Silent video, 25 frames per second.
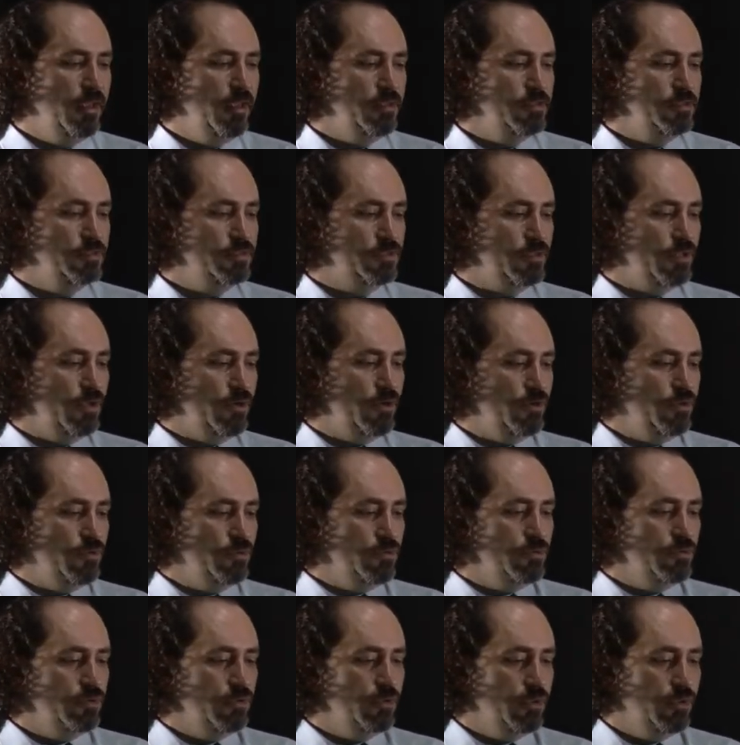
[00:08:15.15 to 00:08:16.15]

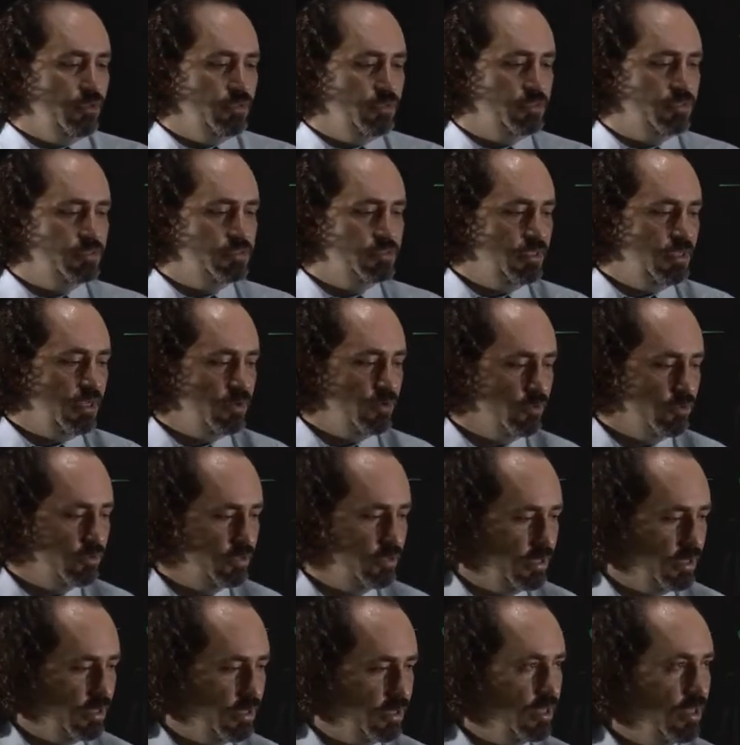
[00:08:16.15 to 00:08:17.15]
So this is not
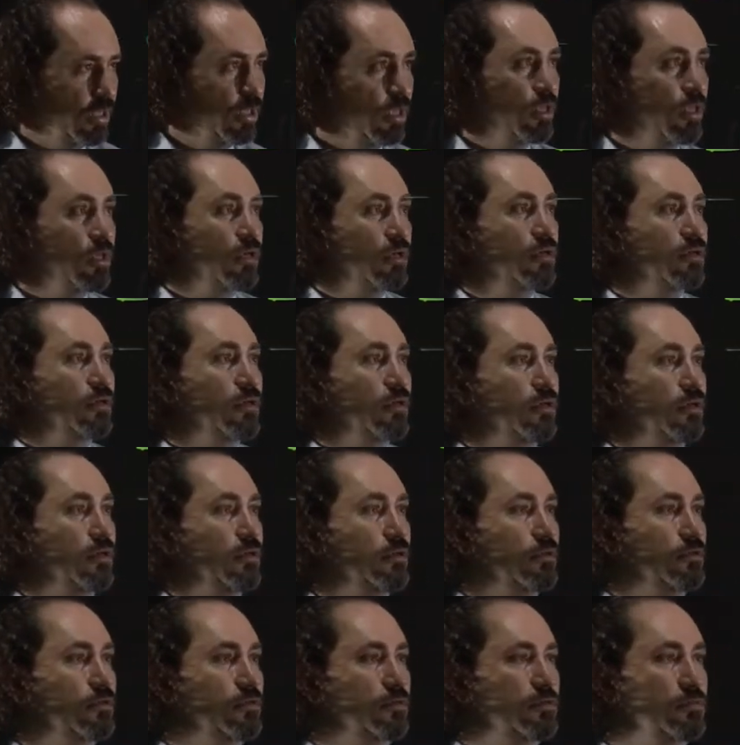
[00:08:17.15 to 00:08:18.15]
only
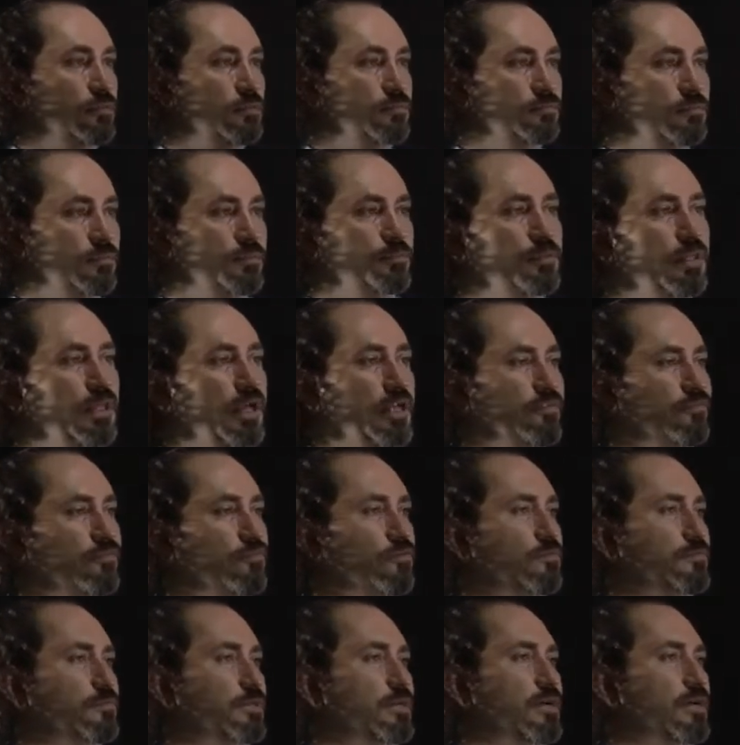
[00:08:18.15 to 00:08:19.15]
a
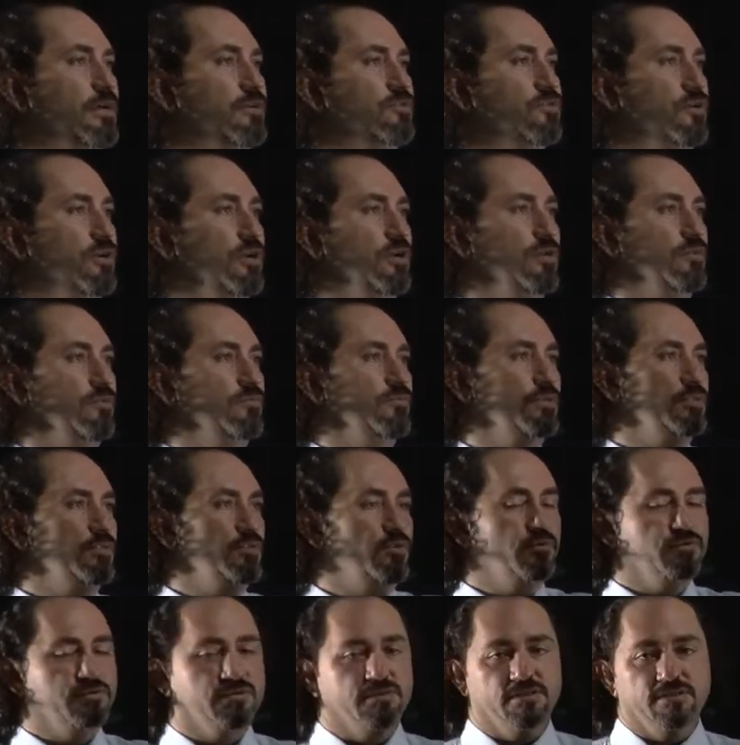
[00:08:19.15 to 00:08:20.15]
platform that I share the
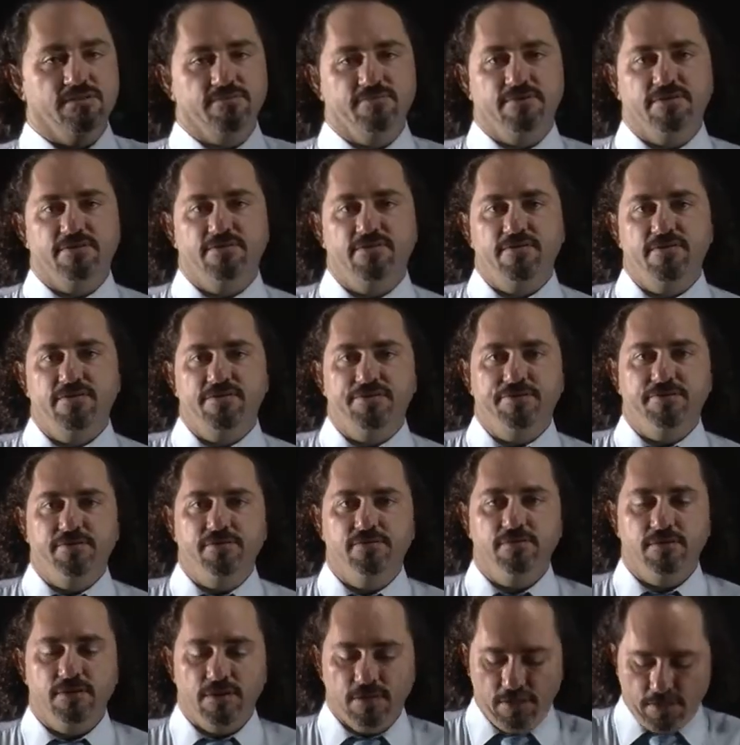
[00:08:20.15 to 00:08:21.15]
videos and other material
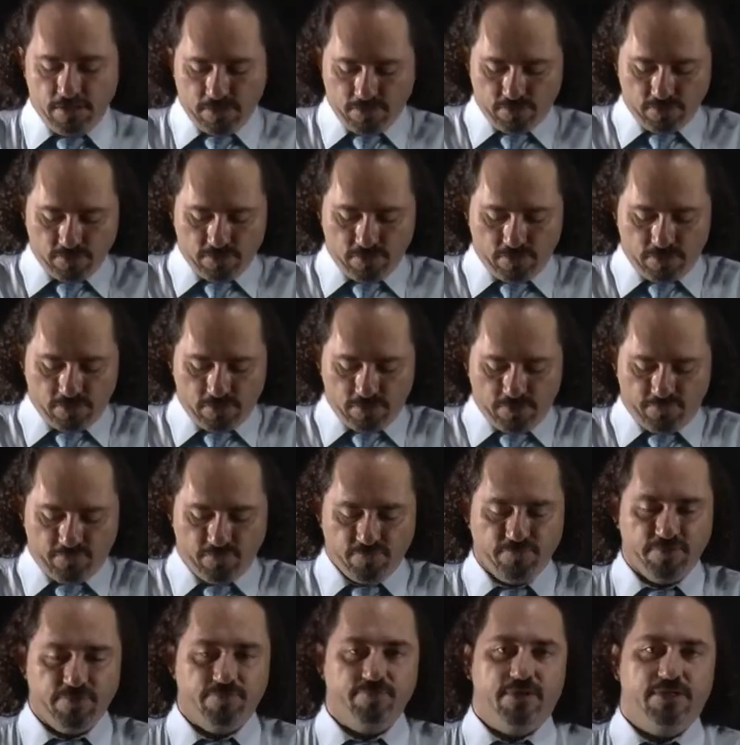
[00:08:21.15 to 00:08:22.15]

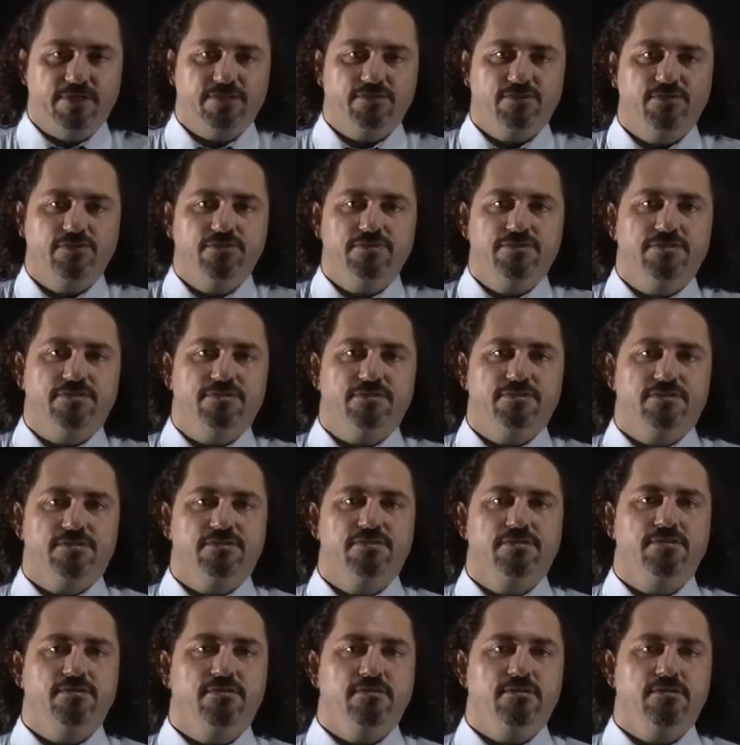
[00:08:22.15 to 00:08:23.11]
with my students,